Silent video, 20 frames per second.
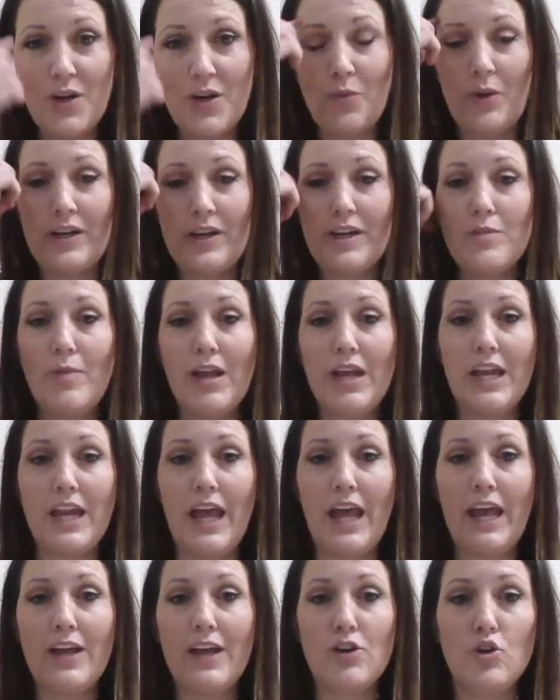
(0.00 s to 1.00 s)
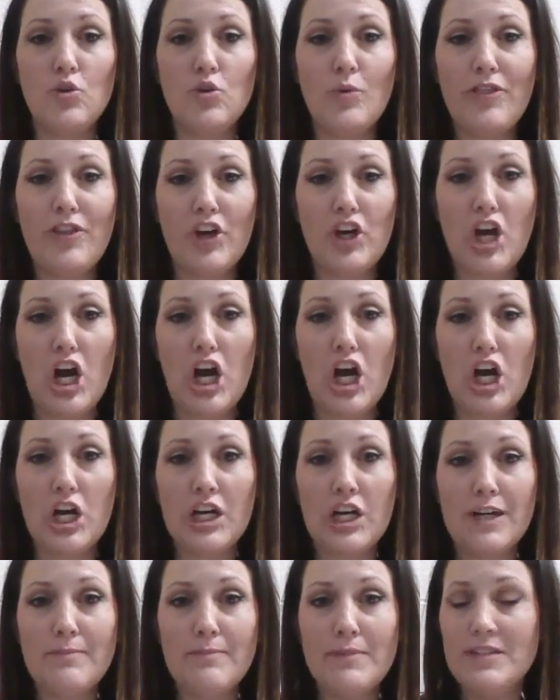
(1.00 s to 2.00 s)
we're going to make an angle with our
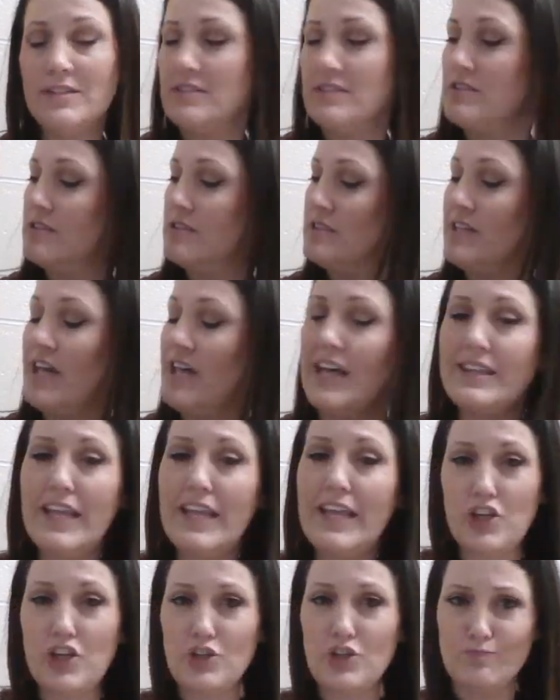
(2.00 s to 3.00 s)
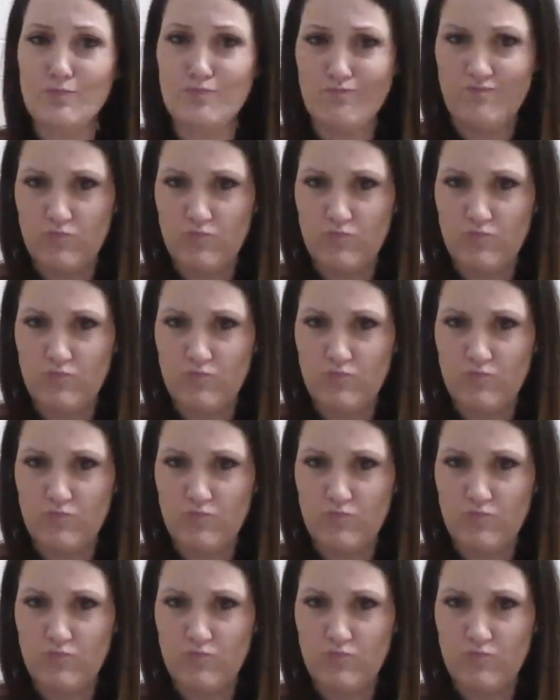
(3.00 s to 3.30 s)
arm, not like you're